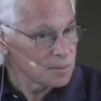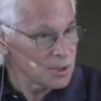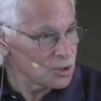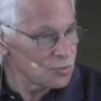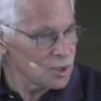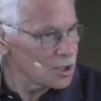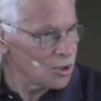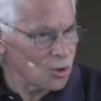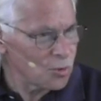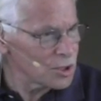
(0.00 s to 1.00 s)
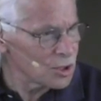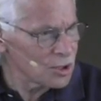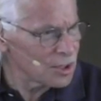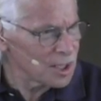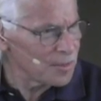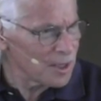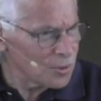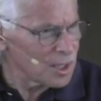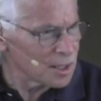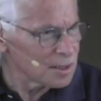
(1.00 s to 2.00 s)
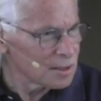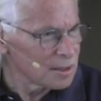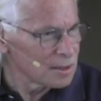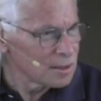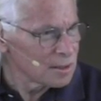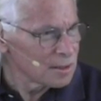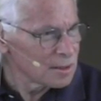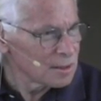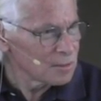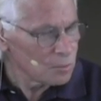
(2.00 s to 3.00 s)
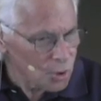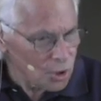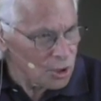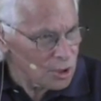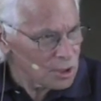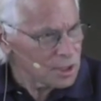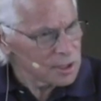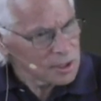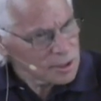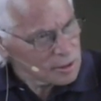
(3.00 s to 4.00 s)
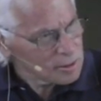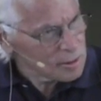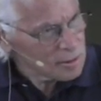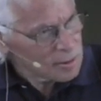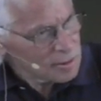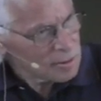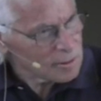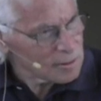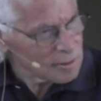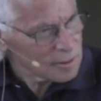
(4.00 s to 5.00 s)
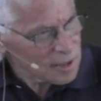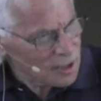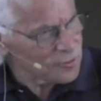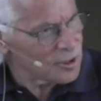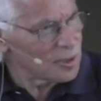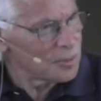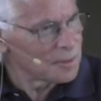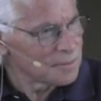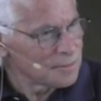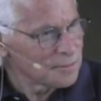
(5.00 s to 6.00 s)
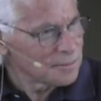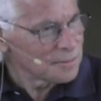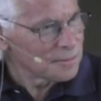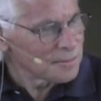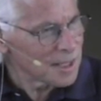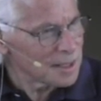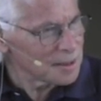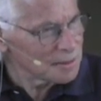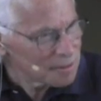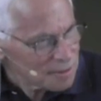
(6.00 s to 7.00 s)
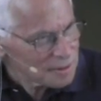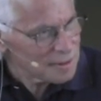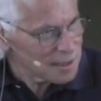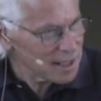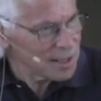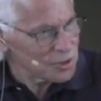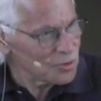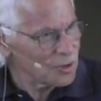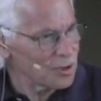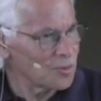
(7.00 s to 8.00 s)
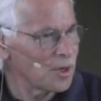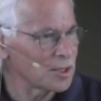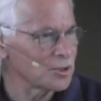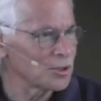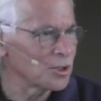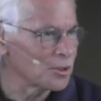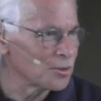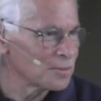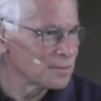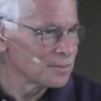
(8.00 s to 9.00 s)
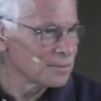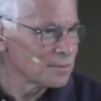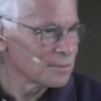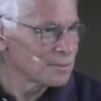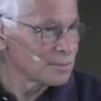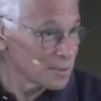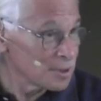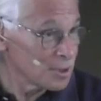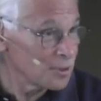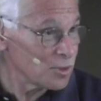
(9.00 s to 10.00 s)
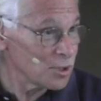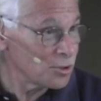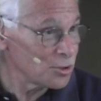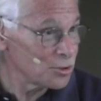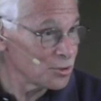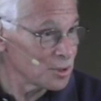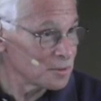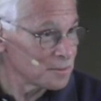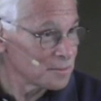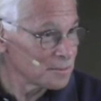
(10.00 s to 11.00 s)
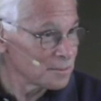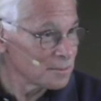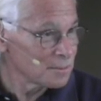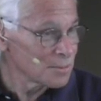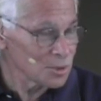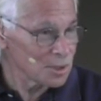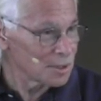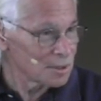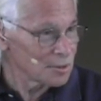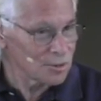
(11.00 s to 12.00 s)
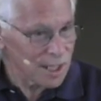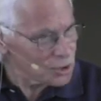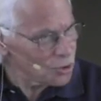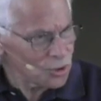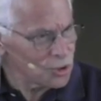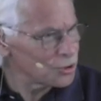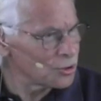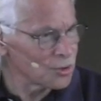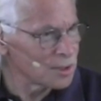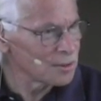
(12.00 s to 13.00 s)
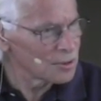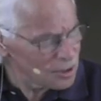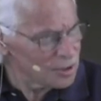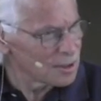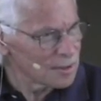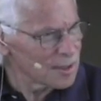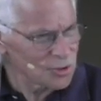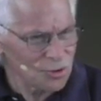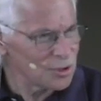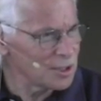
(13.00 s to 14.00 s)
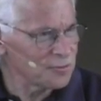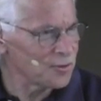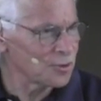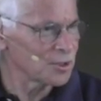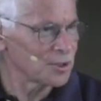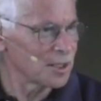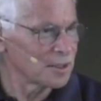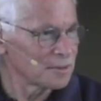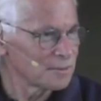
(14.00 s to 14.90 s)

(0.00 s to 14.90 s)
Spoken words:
But you're really always learning about what? Ball, golf club, and getting it to where I want it to go. Isn't that really all you're doing? Okay, so that's all you're doing. Good. That's all you need to focus on.